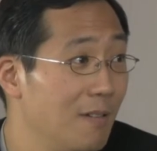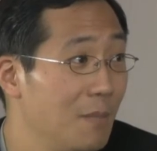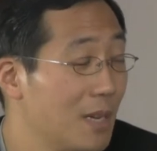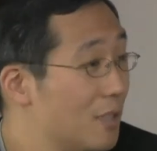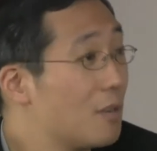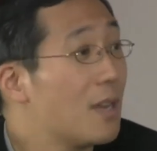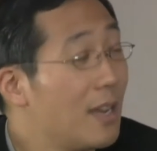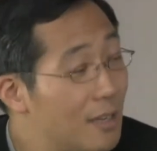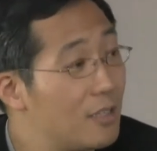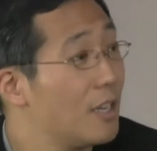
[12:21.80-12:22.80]
because they're
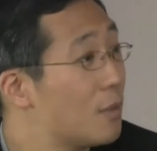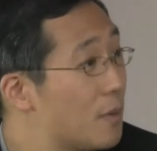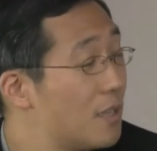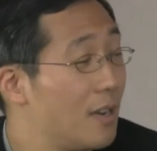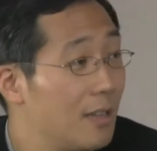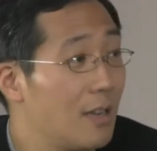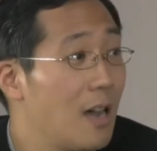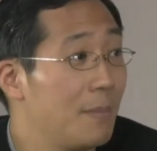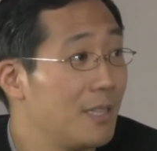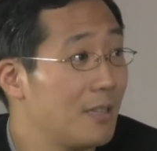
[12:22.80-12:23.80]
getting 6% of the
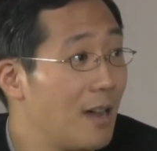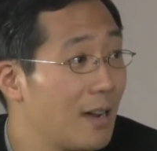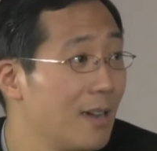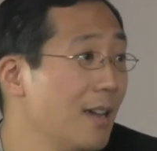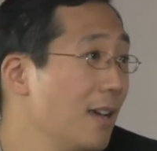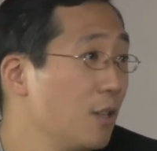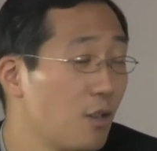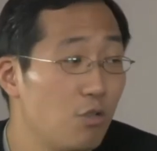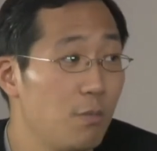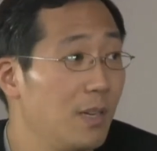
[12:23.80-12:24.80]
common stock and they're
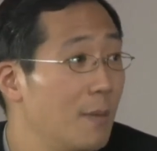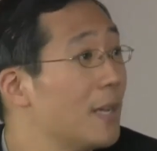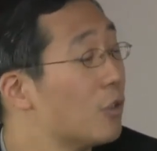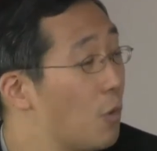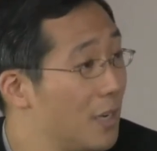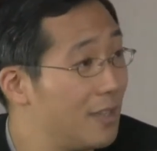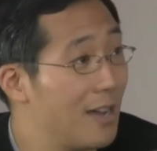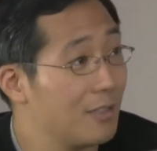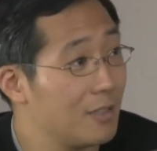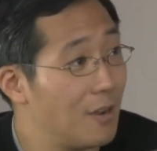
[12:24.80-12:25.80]
contributing about
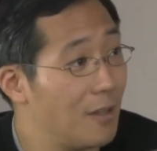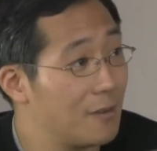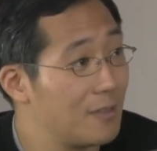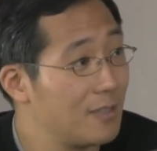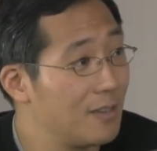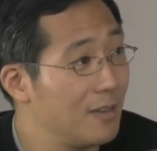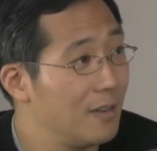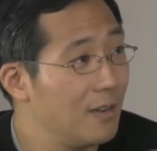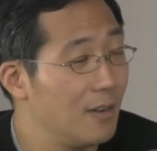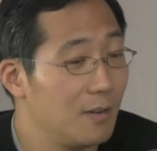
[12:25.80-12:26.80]
$20,000.
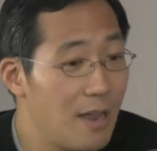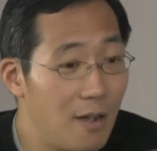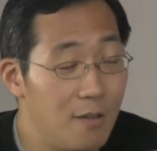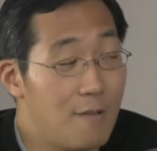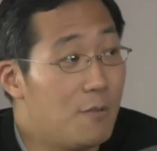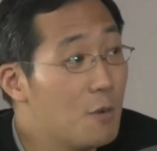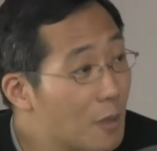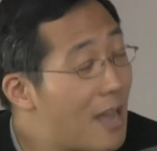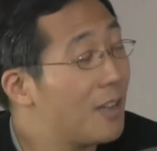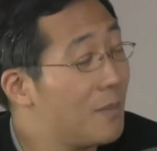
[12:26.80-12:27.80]
Now, if you
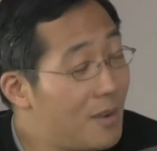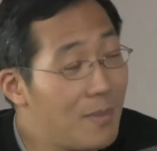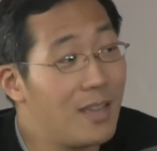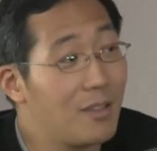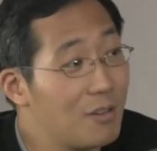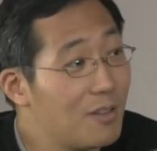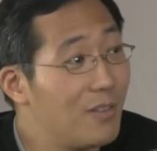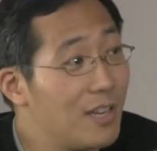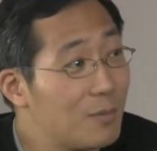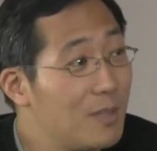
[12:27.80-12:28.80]
allowed me to make those
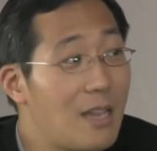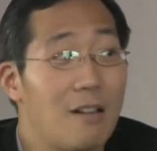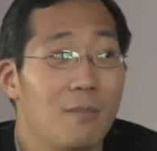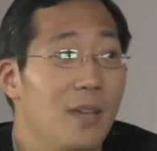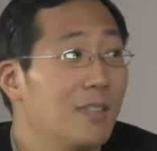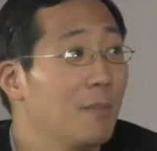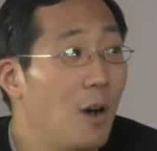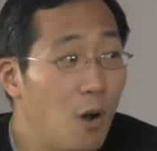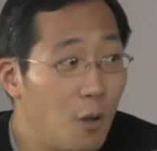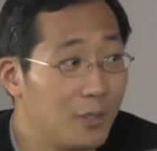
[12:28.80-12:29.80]
investments, I would make them
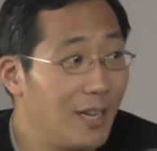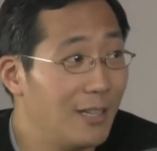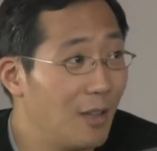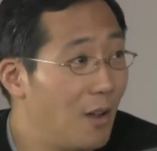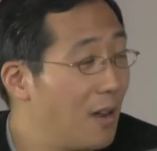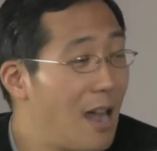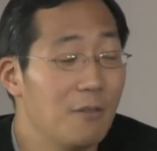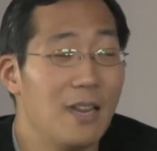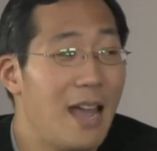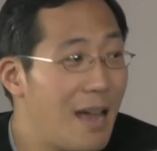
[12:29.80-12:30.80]
all day long. I
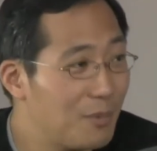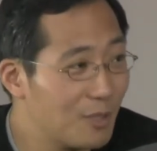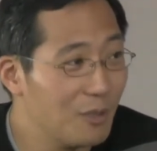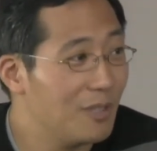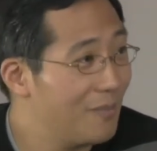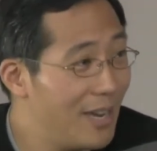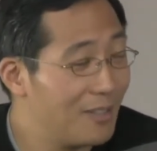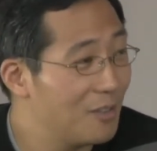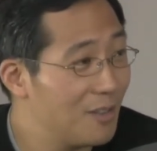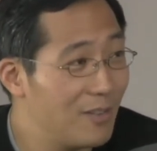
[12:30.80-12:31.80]
would absolutely make
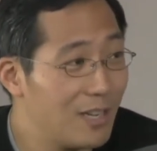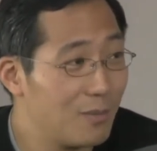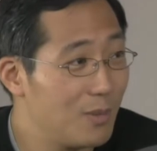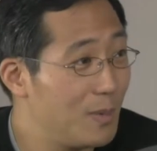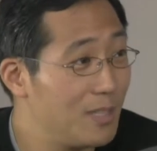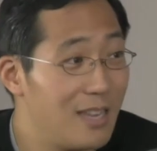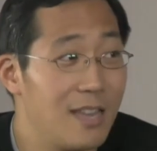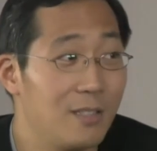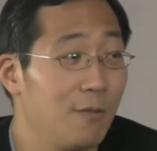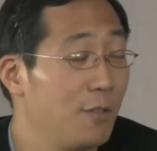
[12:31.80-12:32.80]
those investments because
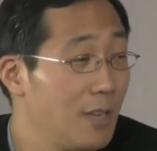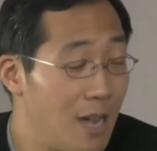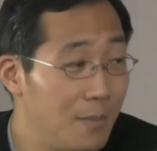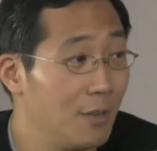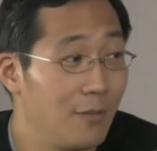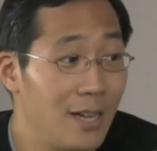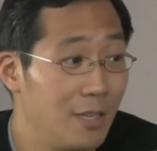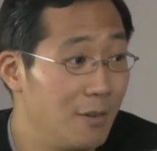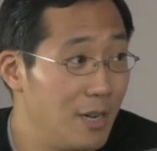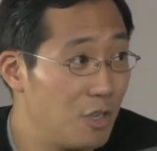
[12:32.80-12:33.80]
that is a phenomenal
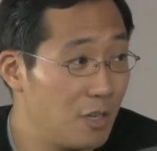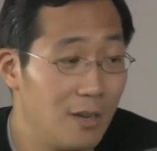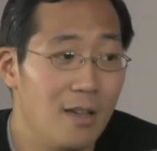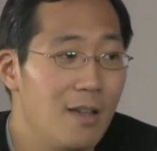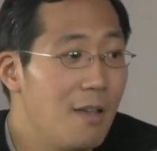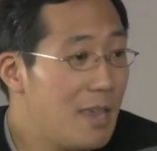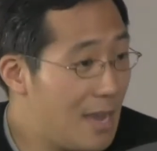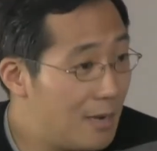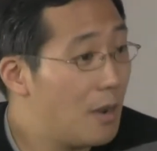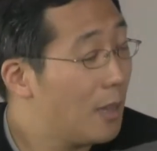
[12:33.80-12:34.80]
valuation
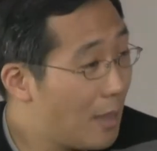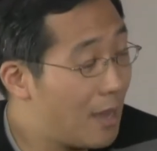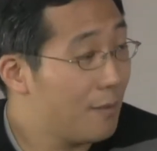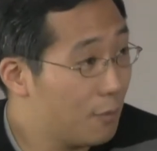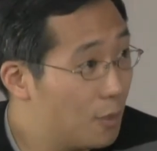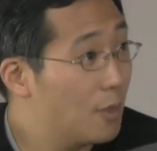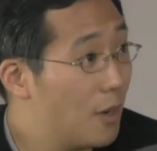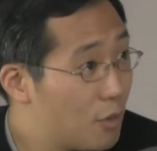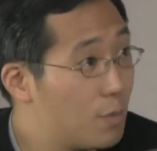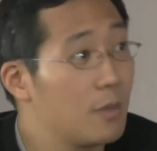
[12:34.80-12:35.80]
in a lot of good
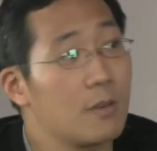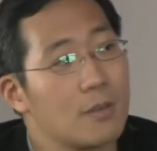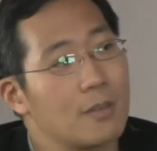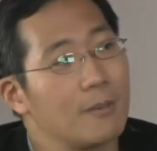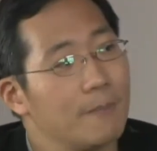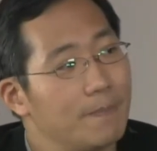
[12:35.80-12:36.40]
entrepreneurs.